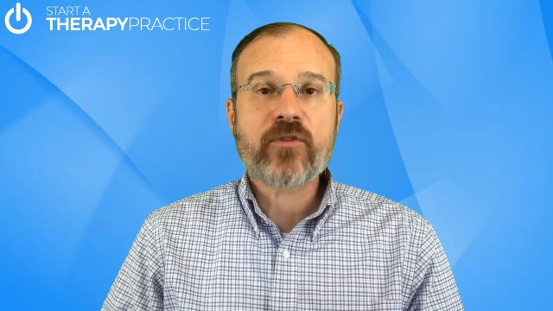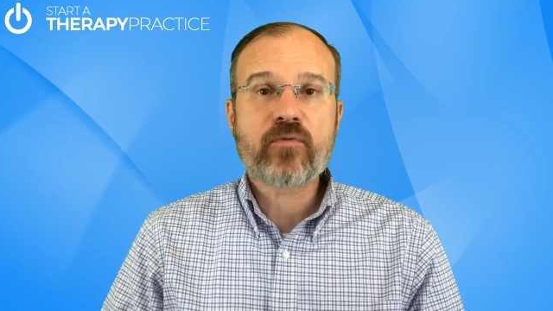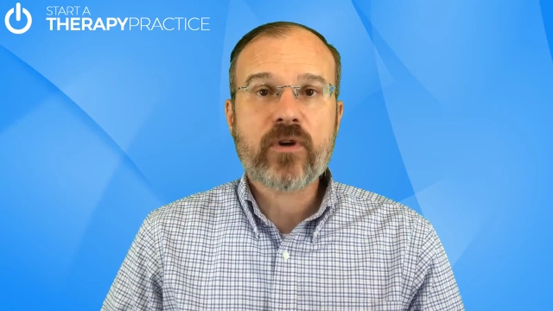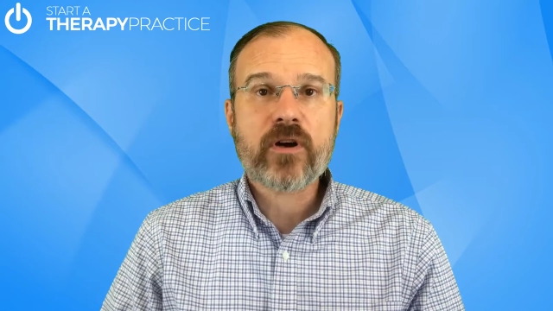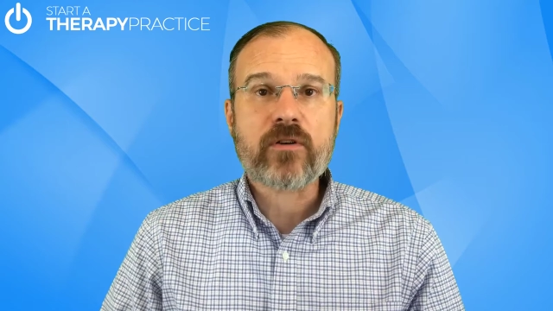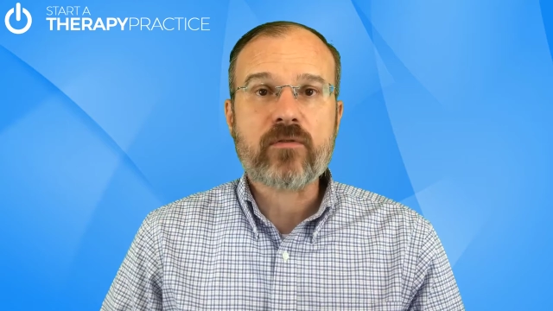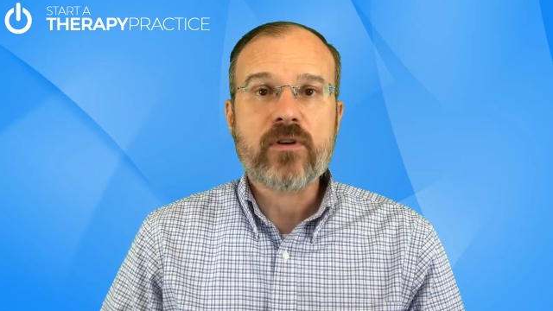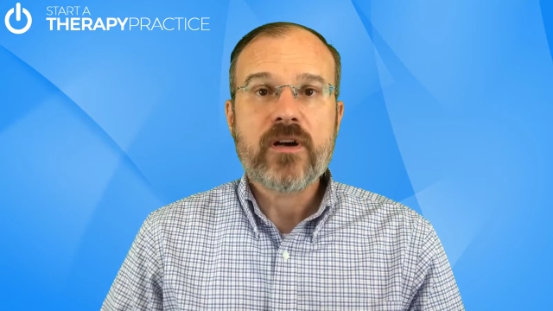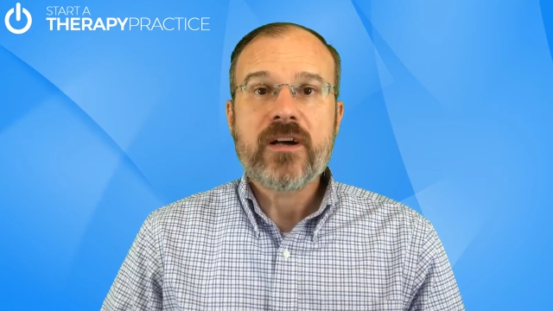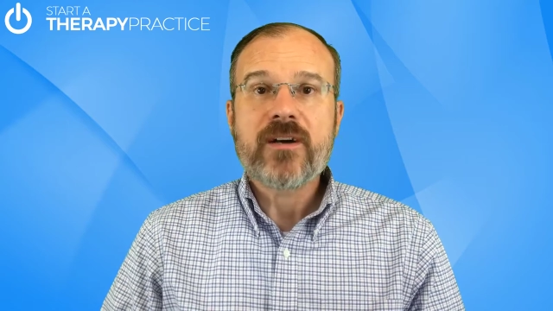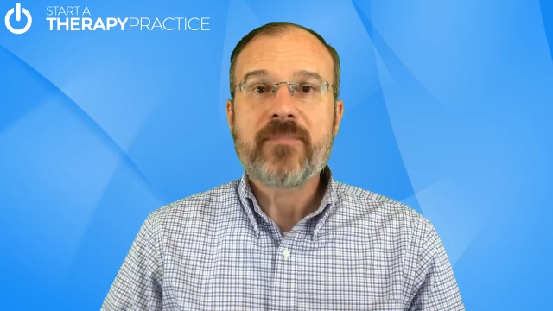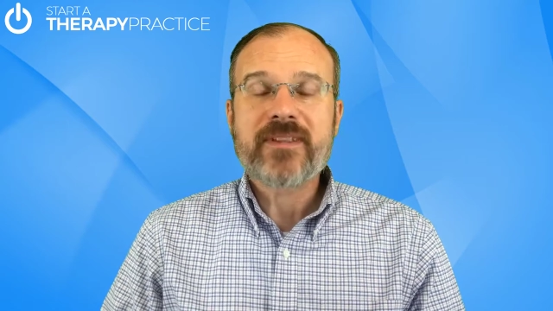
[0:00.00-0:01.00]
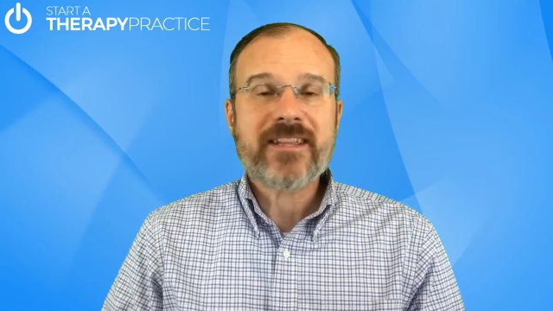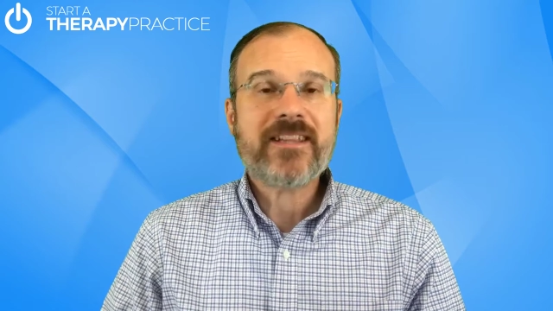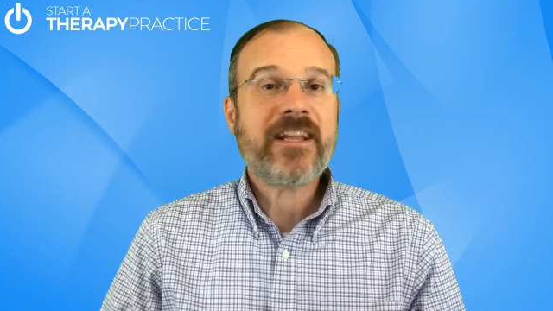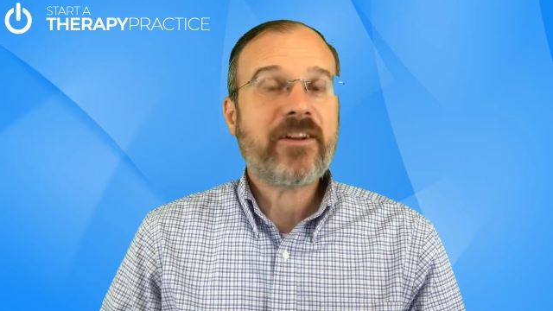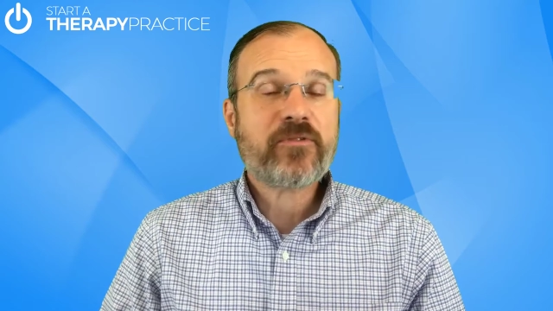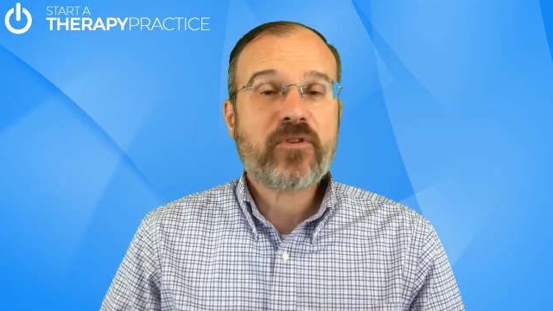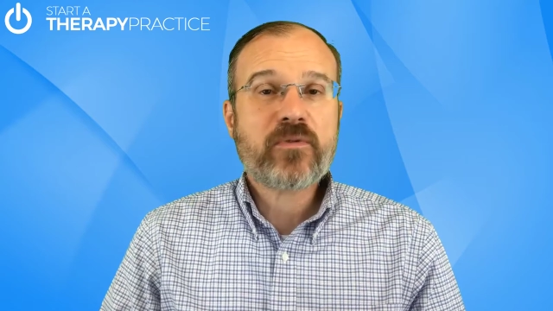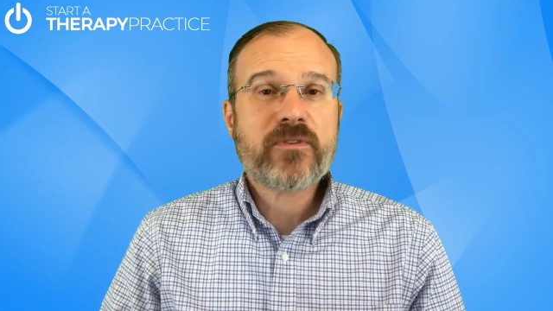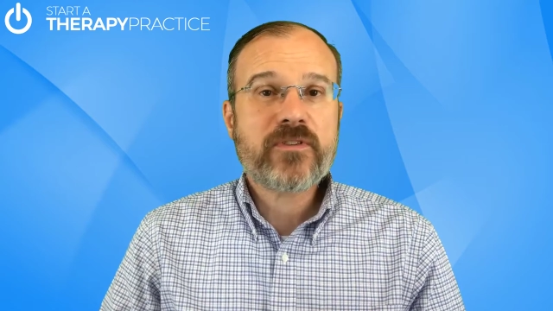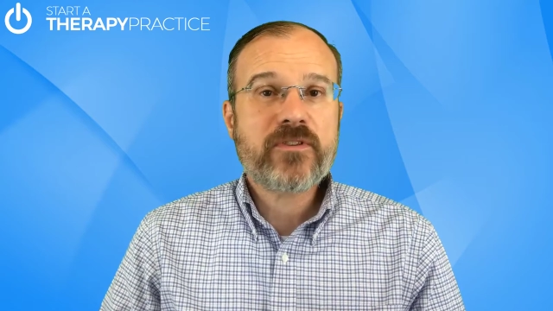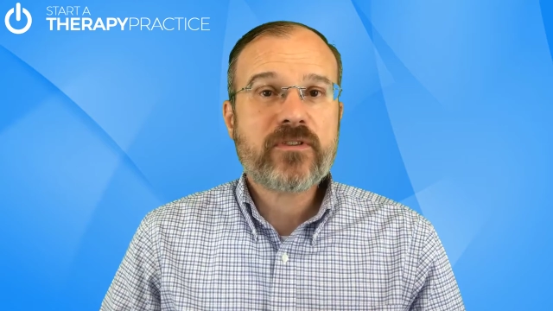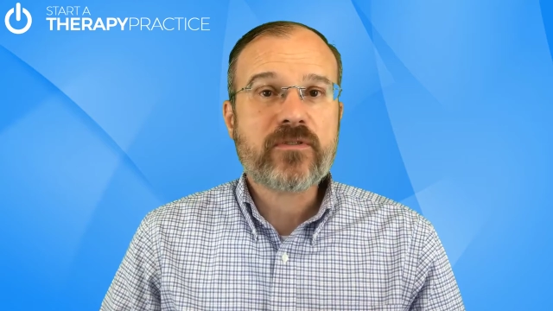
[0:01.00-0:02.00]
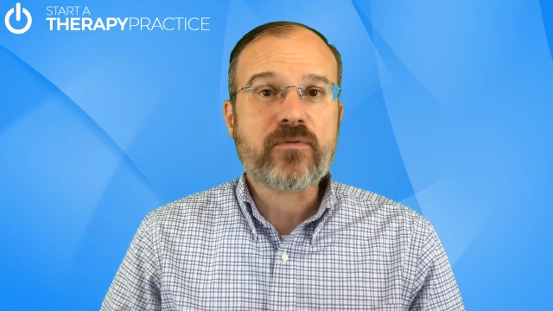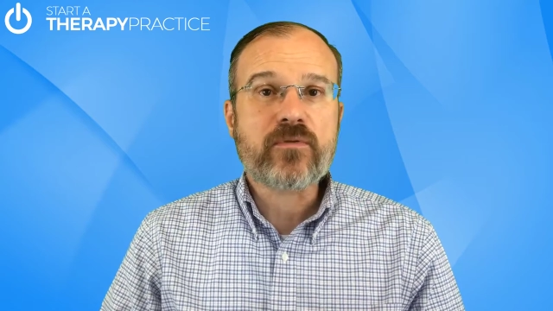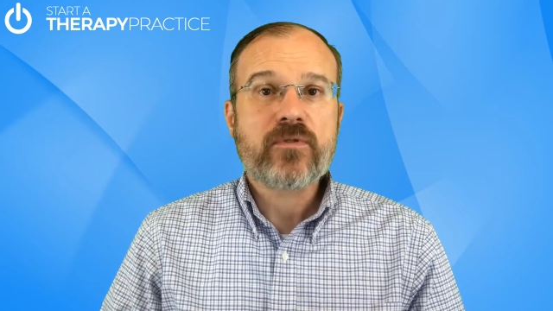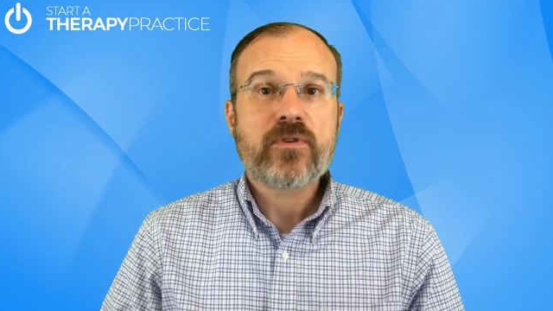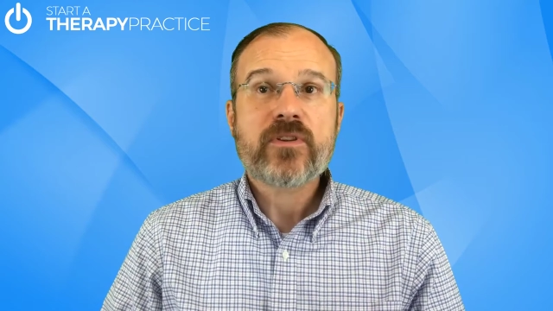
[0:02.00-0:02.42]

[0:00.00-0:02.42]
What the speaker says: grow. But then they don't know what to do.